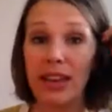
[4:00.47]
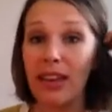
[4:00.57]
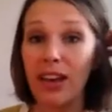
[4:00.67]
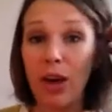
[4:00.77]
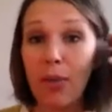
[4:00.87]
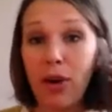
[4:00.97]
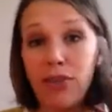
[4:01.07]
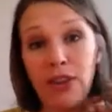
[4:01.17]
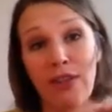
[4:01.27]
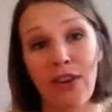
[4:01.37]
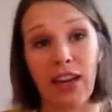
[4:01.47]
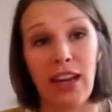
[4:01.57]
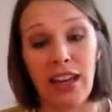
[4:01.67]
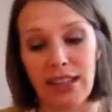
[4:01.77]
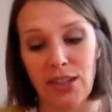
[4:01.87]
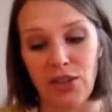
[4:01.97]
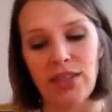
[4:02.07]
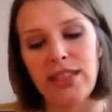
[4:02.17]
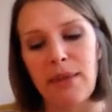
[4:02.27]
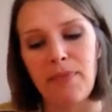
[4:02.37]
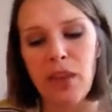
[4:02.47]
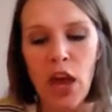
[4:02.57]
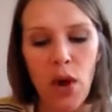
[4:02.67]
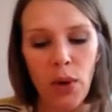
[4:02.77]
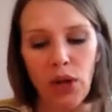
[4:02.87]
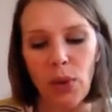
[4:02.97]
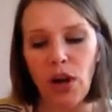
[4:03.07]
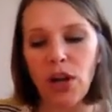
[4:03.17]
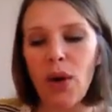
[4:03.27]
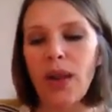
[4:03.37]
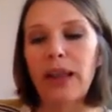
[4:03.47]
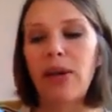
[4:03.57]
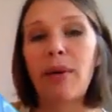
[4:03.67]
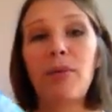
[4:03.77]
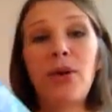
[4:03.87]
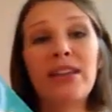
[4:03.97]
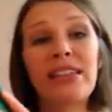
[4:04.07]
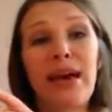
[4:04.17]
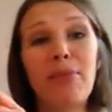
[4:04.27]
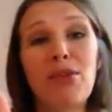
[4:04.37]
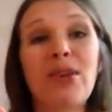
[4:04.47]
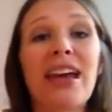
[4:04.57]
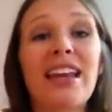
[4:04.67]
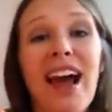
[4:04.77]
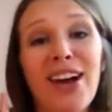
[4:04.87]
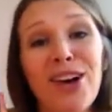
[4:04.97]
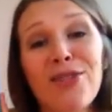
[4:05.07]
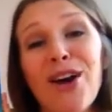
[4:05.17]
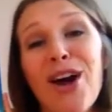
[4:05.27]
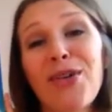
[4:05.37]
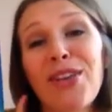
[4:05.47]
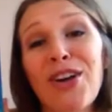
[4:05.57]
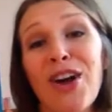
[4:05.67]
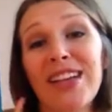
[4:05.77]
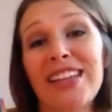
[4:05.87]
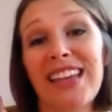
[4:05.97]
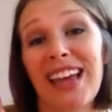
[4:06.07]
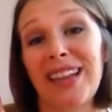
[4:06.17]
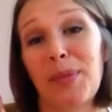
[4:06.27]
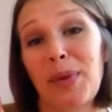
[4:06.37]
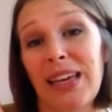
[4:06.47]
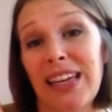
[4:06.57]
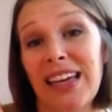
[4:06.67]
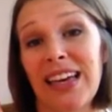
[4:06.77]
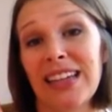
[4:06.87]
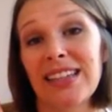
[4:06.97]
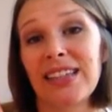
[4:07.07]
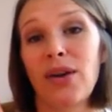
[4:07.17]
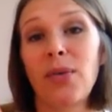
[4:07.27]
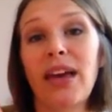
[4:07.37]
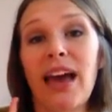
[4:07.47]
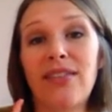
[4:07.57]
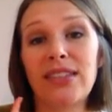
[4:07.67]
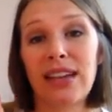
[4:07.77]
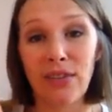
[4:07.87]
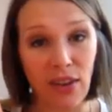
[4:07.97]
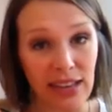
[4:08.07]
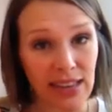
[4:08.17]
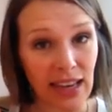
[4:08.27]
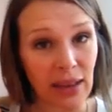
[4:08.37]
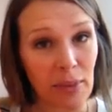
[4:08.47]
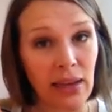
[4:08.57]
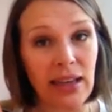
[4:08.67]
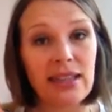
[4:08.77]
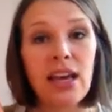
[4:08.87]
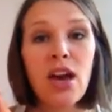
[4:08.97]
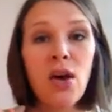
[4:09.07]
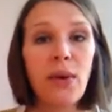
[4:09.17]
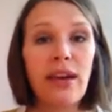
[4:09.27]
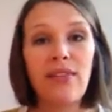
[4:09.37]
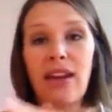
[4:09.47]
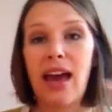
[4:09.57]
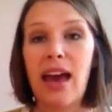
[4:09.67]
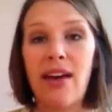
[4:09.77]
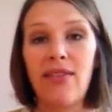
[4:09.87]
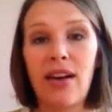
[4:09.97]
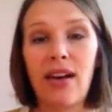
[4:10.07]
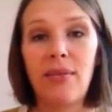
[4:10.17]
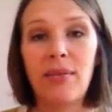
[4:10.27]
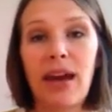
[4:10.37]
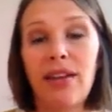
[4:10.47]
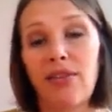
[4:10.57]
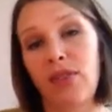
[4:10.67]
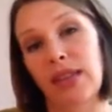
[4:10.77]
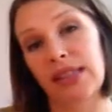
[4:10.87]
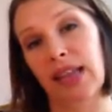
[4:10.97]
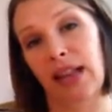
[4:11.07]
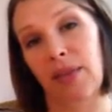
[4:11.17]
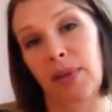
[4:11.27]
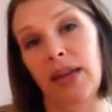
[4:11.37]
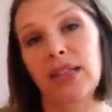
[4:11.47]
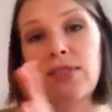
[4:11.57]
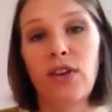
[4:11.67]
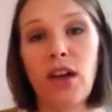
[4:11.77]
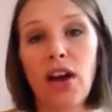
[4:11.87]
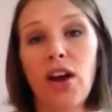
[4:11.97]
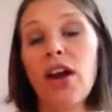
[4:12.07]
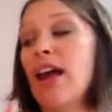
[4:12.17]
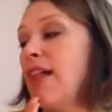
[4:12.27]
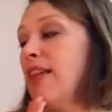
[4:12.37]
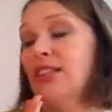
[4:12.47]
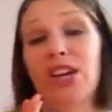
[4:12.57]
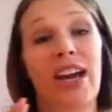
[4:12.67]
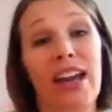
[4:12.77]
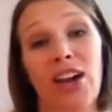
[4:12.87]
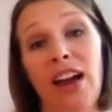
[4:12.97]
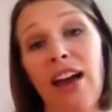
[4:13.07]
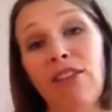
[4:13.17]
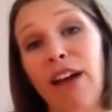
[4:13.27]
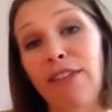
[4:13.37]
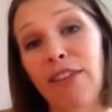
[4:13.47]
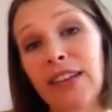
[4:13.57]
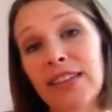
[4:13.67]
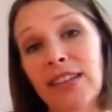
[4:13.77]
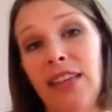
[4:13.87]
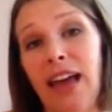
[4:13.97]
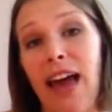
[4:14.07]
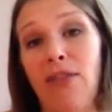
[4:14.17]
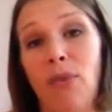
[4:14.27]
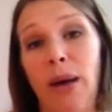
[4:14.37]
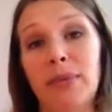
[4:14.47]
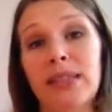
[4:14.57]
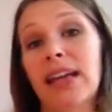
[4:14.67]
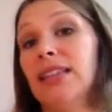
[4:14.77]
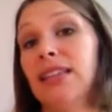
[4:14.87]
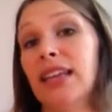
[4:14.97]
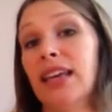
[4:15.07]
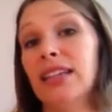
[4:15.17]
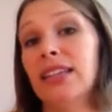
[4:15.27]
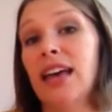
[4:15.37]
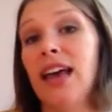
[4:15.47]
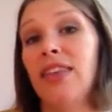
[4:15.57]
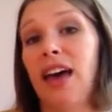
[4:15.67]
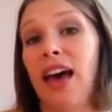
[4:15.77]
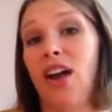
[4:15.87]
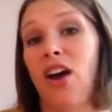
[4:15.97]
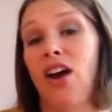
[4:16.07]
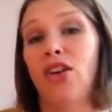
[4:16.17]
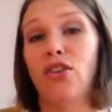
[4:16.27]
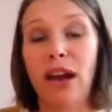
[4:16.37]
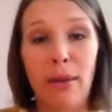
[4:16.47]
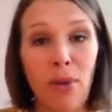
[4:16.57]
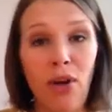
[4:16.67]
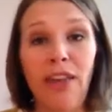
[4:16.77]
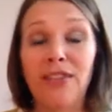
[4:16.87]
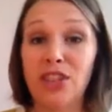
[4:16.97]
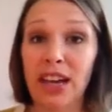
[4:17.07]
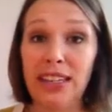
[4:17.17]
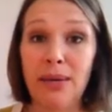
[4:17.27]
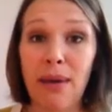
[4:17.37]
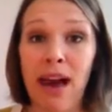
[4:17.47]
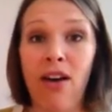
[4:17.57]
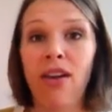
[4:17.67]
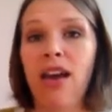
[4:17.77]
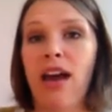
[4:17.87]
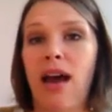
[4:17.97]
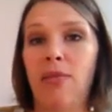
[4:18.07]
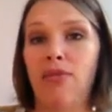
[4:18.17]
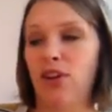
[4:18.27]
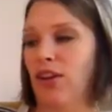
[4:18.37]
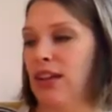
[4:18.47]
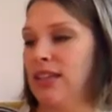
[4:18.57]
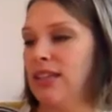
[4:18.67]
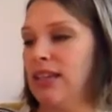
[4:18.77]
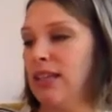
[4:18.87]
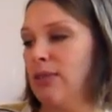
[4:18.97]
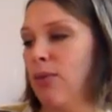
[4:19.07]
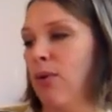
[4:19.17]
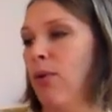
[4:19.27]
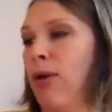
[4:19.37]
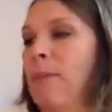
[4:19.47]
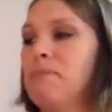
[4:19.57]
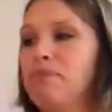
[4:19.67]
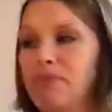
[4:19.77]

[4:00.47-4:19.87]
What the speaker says: I think, are perfect for getting kids interested. When you want to go a little bit more in depth, you cannot go wrong with our encyclopedias. So we have several encyclopedias. We even have kind of encyclopedias for younger. These are internet reference, so they have websites linked that are credible. They've checked them out for your kids to explore more.